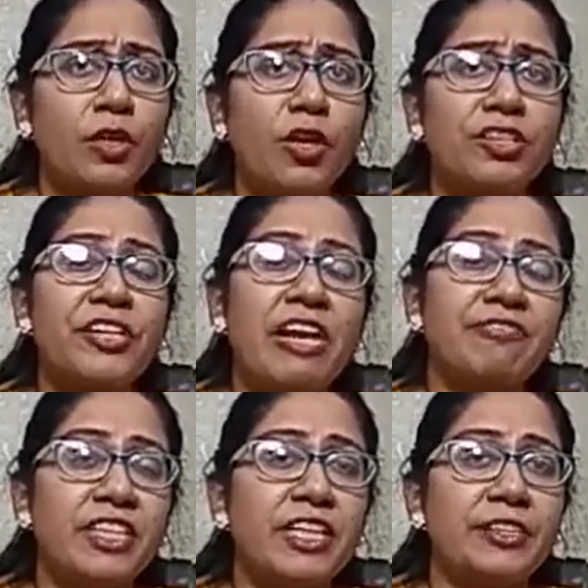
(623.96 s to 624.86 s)
or
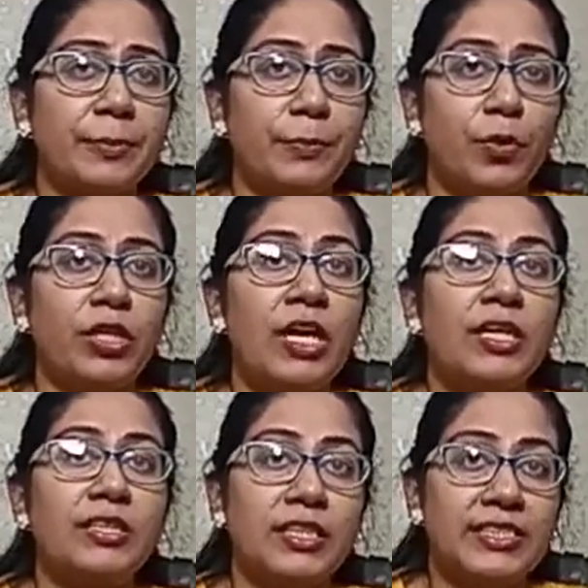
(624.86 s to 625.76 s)
drafting a report,
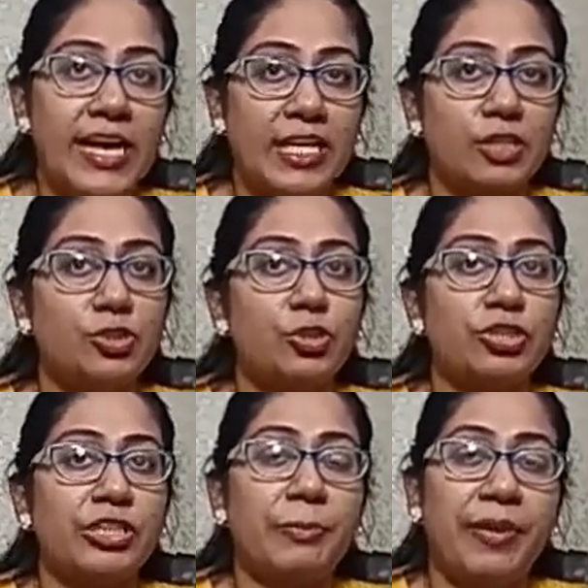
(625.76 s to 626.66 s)
the tense should
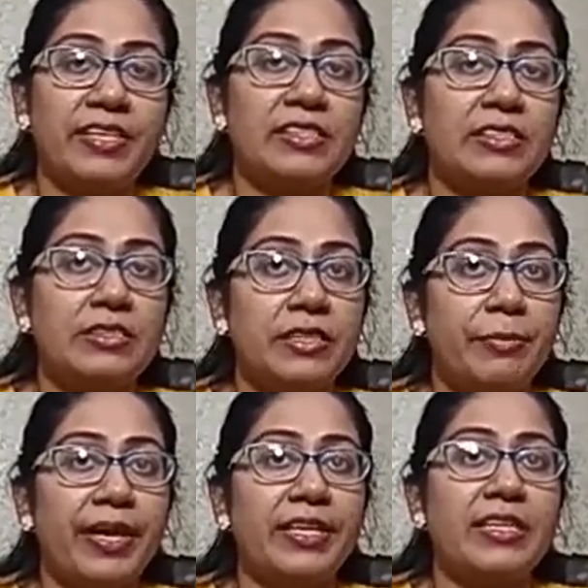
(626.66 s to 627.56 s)

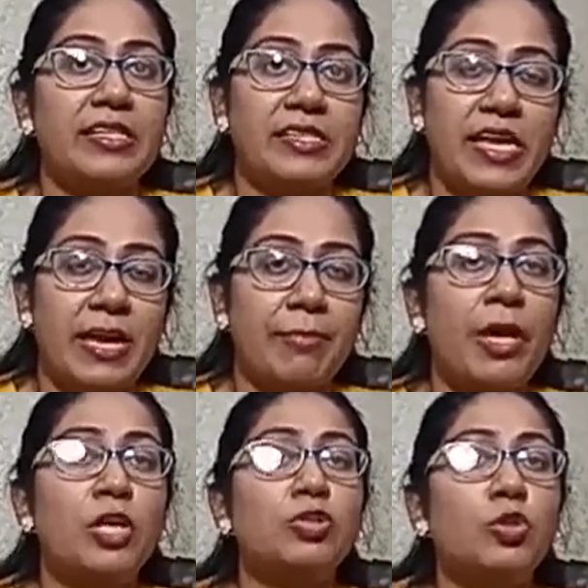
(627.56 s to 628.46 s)
remain the same
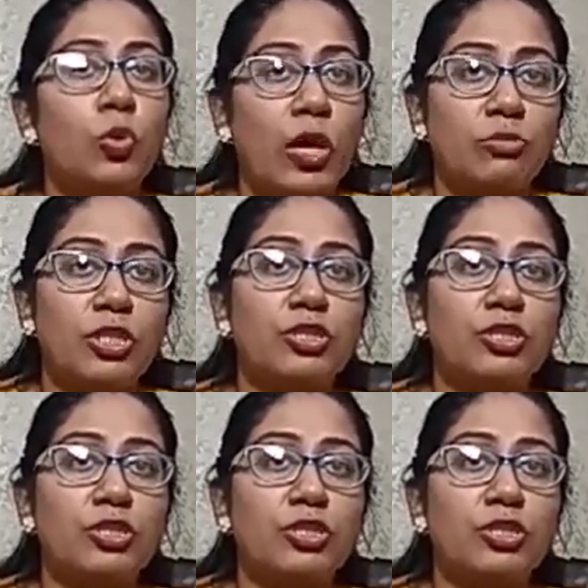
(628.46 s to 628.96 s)
throughout.